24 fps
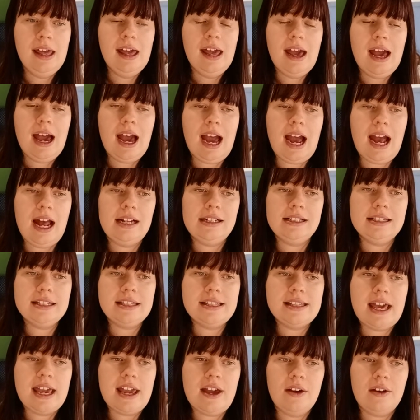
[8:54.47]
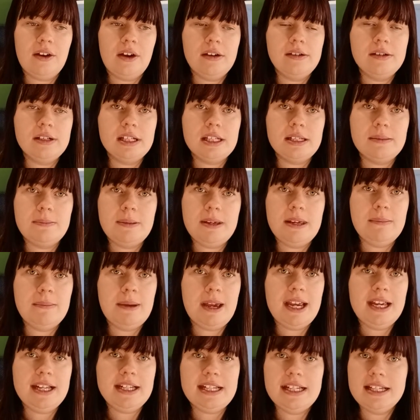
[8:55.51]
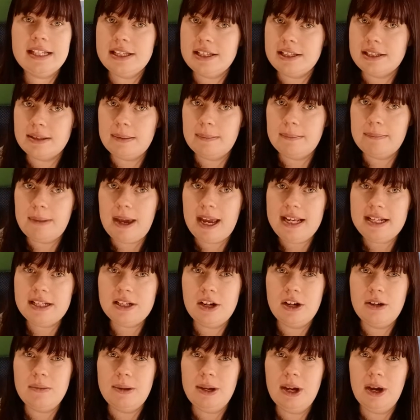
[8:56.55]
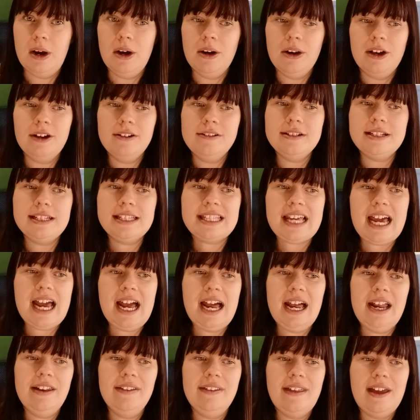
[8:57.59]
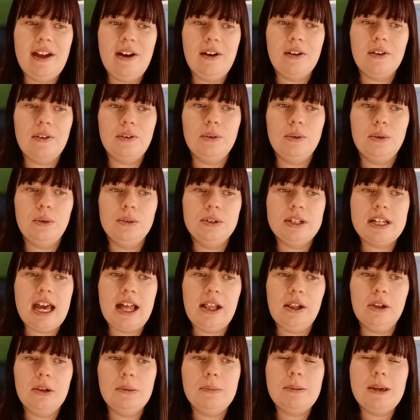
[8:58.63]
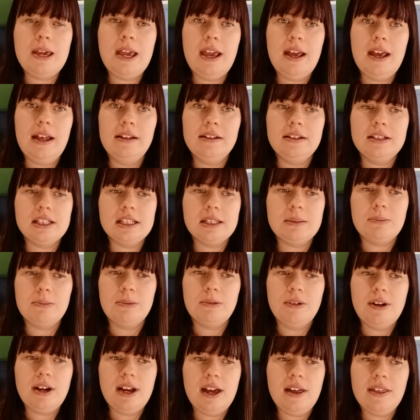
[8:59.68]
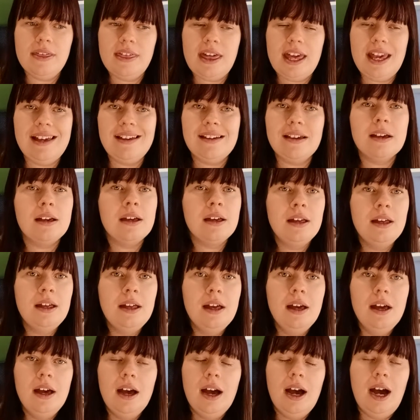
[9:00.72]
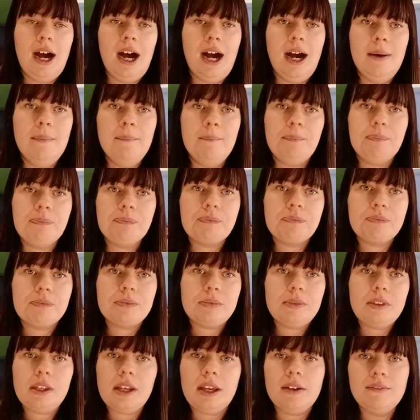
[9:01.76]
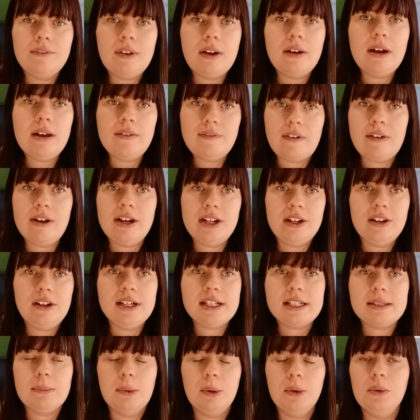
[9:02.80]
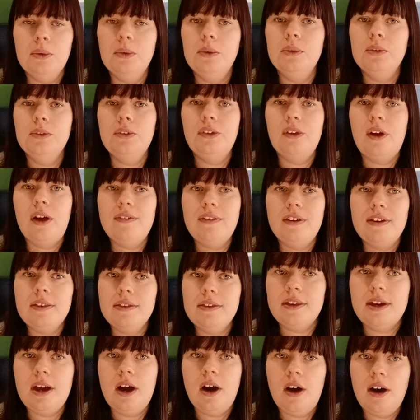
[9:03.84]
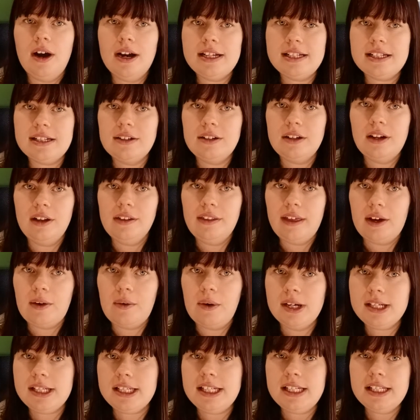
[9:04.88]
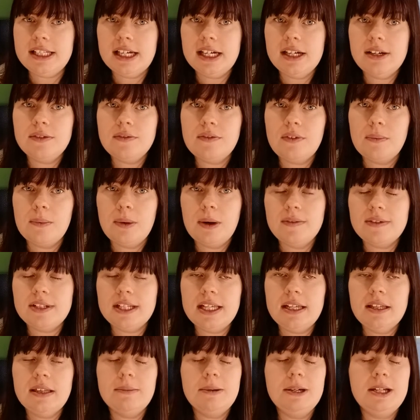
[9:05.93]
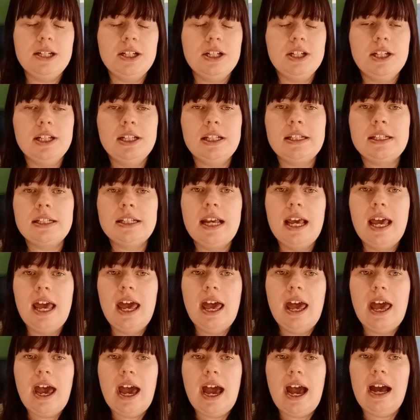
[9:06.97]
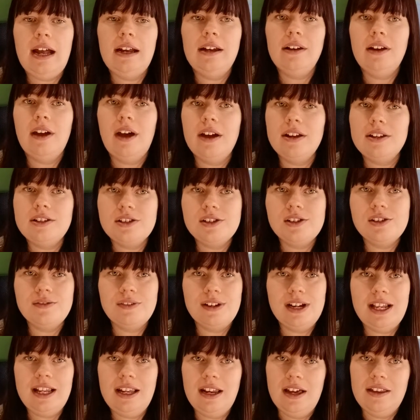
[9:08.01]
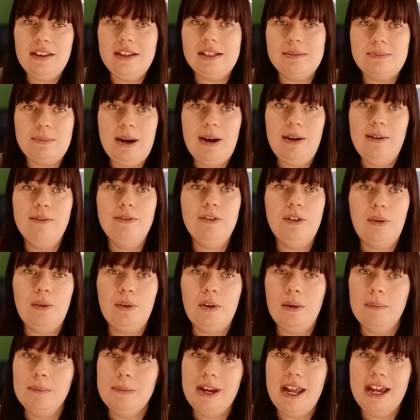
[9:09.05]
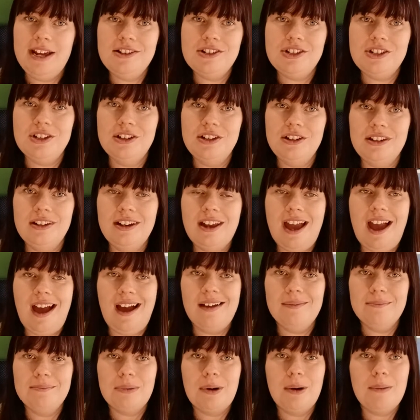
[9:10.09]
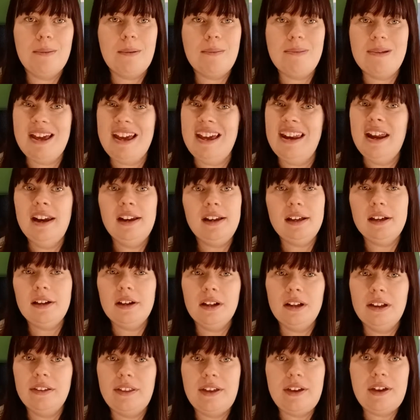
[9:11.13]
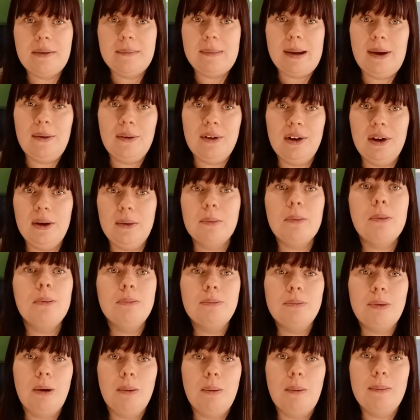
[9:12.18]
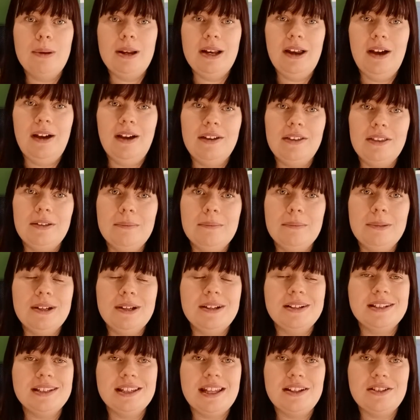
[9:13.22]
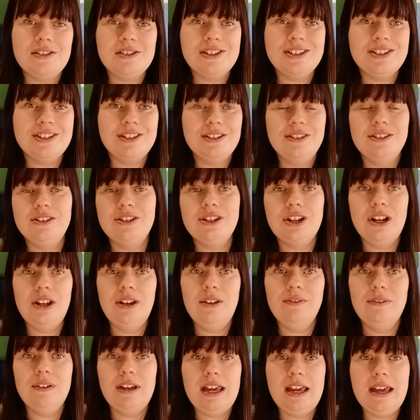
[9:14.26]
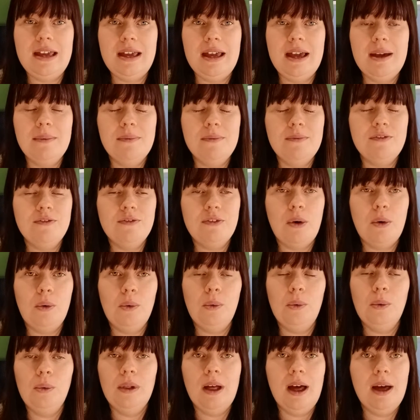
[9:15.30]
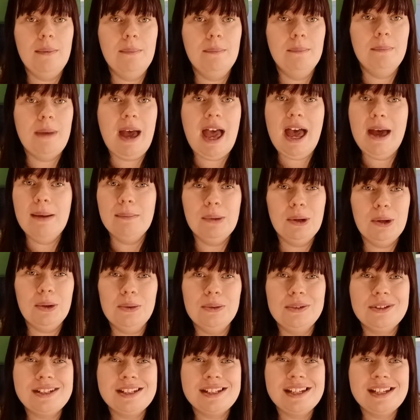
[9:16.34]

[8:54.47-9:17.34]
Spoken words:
and they are going to be made into some Bay Tobianos, and they are called LB and Spree, I think. Very, very nice models. I think eyes look like they're quite detailed from what I've seen in the pictures, and I do really like this Mare and Foal combination, and probably in any colour they come out in I'll probably like them, because they're just such a lovely foal and mare mould.